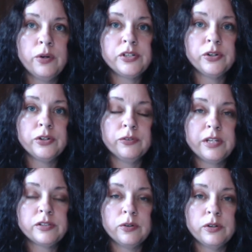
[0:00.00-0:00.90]
internal
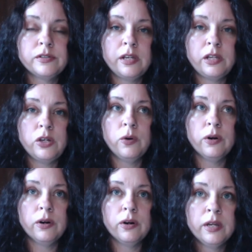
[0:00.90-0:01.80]
resource in
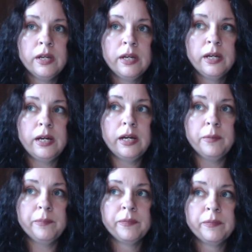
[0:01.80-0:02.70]
your,
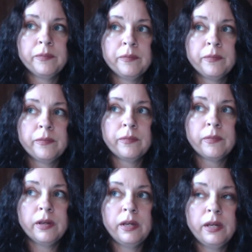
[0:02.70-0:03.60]
um,
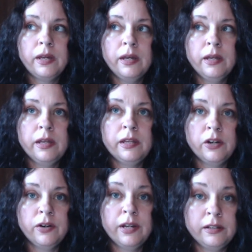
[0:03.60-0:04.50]
in
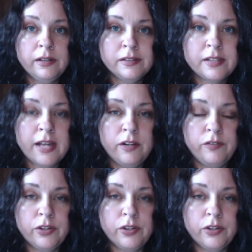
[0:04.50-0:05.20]
your, in, inside of